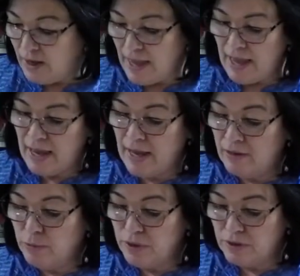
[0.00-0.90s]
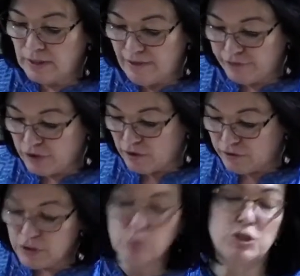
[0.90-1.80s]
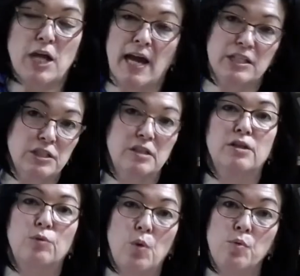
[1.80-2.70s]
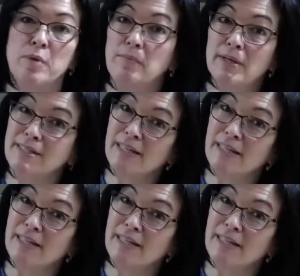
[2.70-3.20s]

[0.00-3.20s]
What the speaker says: And with the leftovers, which actually there won't be because